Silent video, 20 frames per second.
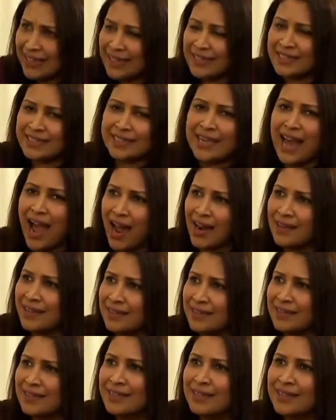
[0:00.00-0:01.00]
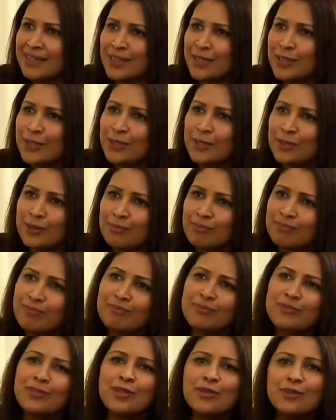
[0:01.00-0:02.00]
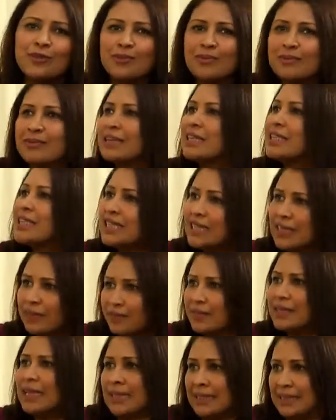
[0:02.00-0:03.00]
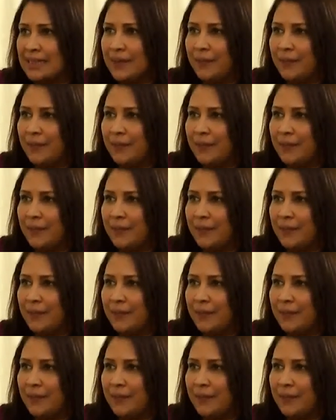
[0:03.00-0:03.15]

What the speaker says: is done to achieve this.